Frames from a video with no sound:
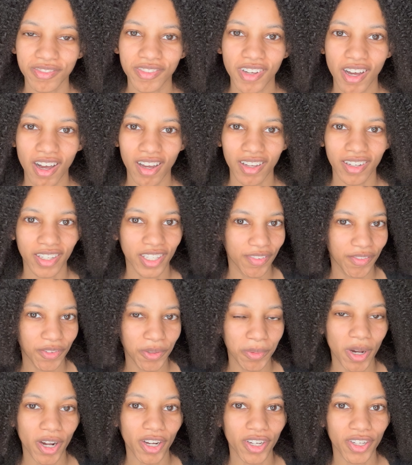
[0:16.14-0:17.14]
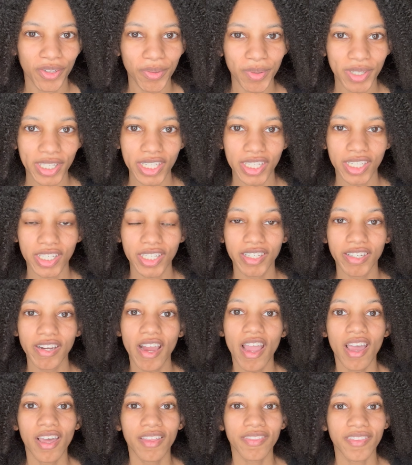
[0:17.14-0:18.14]
Lavon. If you are new here,
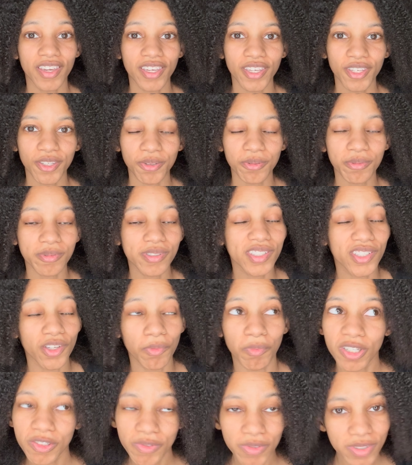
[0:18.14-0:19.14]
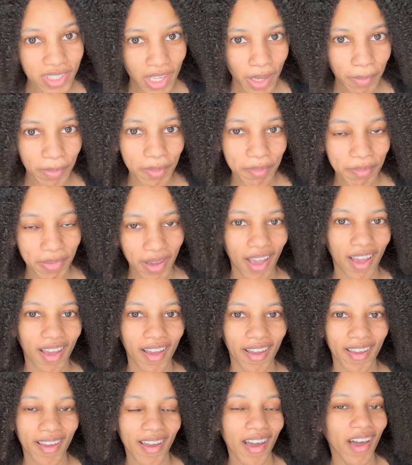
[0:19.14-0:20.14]
thank you so much for stopping
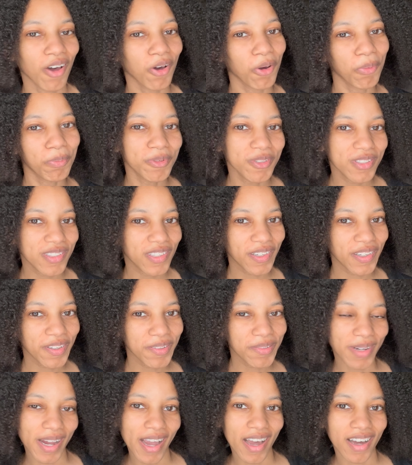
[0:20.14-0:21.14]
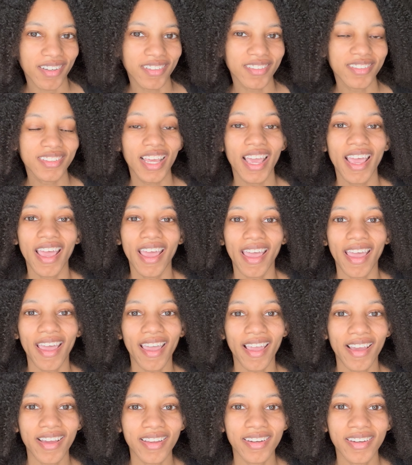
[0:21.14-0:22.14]
by. I hope you stick around.
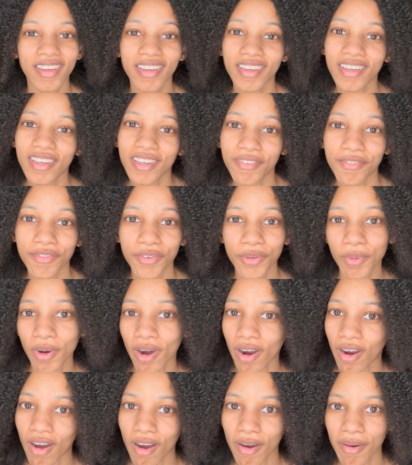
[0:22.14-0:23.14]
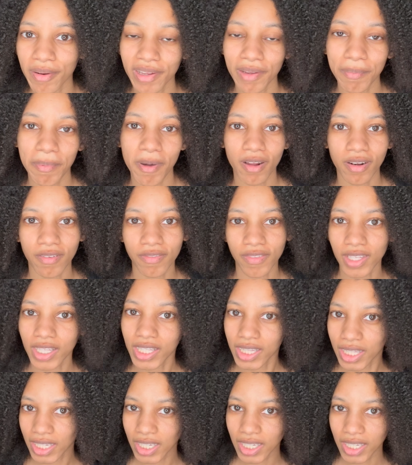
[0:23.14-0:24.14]
And if you are already a part of the
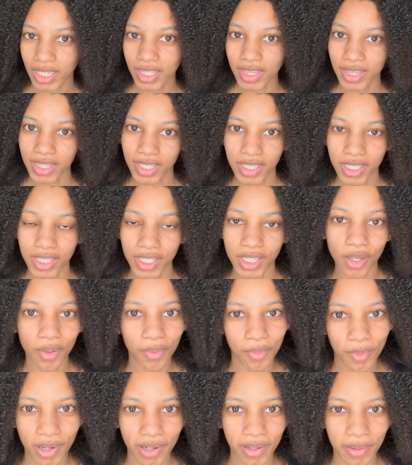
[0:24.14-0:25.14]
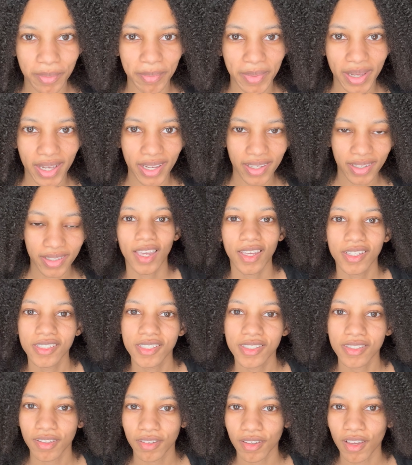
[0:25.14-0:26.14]
clique, then welcome back.
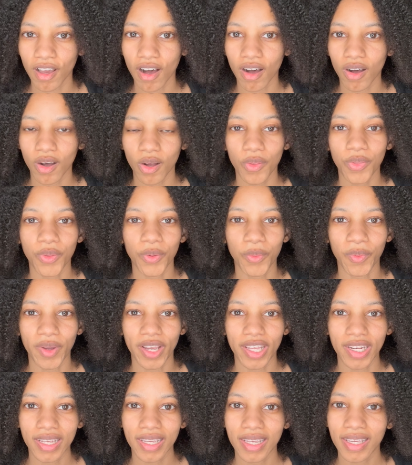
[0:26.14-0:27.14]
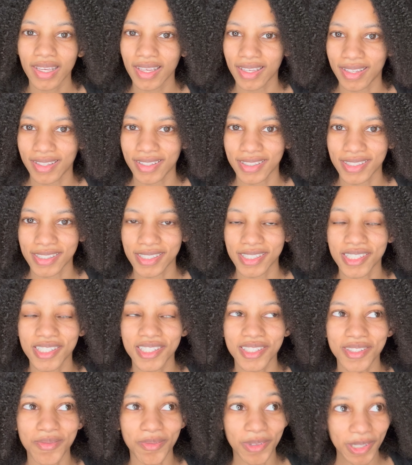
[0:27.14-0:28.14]
So y'all, the wedding is
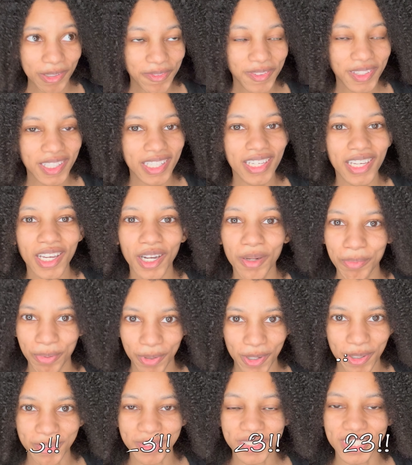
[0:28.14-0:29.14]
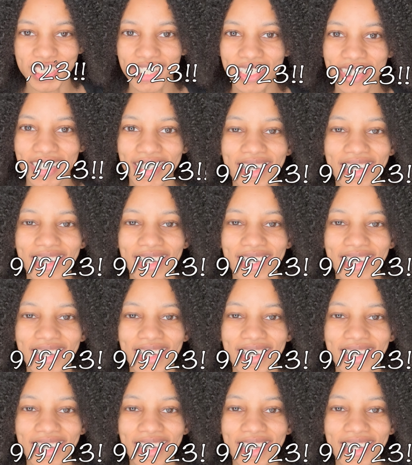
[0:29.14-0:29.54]
swiftly approaching